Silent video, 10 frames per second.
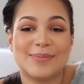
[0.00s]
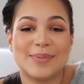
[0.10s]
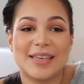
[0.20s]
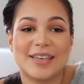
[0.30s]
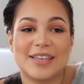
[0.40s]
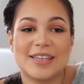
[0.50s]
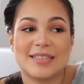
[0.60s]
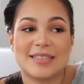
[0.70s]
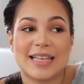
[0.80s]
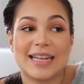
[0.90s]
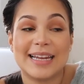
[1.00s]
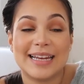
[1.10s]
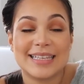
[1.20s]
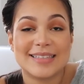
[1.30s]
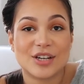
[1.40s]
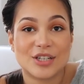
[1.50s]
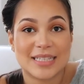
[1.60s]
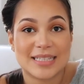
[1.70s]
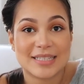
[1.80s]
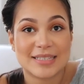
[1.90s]
because Lily
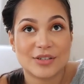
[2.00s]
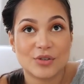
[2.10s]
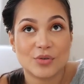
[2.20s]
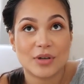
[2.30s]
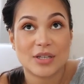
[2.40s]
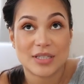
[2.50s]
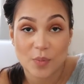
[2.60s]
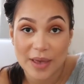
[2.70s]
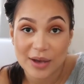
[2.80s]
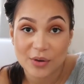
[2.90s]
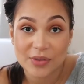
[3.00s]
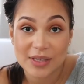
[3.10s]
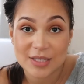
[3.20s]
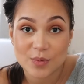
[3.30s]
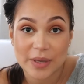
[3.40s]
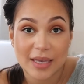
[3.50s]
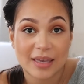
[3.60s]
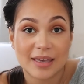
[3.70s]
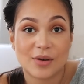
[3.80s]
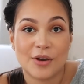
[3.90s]
started school as well this
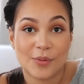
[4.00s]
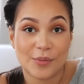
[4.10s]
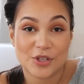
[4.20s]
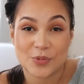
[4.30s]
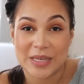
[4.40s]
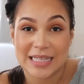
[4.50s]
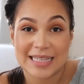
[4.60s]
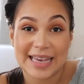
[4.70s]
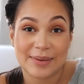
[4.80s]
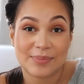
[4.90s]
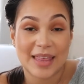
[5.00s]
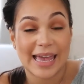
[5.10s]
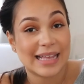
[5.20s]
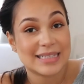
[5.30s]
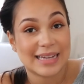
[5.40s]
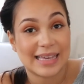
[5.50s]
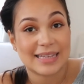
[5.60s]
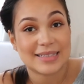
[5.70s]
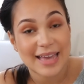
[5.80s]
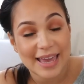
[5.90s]
week, which means I am there to
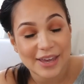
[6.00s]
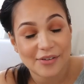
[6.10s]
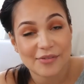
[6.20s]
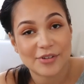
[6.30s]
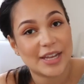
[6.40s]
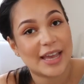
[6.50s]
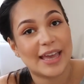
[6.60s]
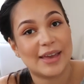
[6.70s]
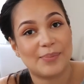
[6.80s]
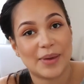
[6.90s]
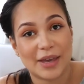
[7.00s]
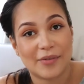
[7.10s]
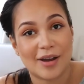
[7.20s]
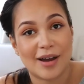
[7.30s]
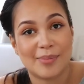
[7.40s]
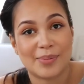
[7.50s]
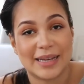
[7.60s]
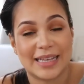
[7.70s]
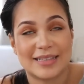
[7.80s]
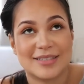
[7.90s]
like take her every day and pick her up,
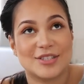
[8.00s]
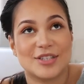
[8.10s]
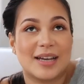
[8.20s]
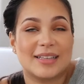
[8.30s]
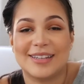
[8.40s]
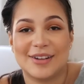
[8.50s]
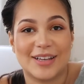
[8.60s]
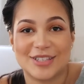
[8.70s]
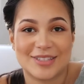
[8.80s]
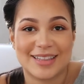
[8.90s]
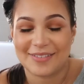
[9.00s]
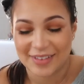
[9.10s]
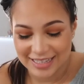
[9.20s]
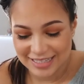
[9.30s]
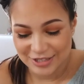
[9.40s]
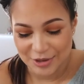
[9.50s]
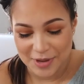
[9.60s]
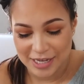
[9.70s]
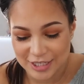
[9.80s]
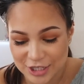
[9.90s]
and it's just, I don't know, I just love it so
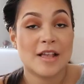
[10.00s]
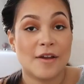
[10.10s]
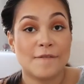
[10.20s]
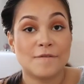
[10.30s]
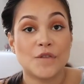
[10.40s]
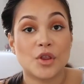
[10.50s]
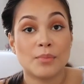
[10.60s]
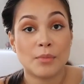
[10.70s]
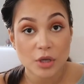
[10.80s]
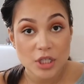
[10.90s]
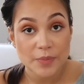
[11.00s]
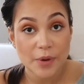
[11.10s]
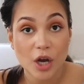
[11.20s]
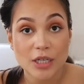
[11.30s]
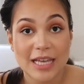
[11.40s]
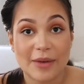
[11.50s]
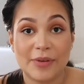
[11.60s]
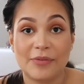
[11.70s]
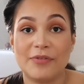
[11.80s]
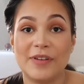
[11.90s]
much. For the most part, I've
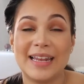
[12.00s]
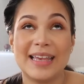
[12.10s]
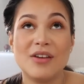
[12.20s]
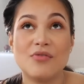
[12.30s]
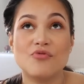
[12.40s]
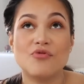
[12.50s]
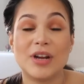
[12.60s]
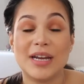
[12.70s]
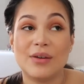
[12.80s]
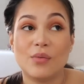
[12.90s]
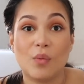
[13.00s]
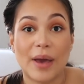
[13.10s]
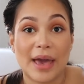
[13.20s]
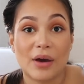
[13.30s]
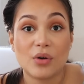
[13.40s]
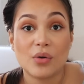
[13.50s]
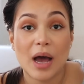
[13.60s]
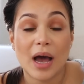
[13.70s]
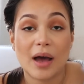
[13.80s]
been feeling really well.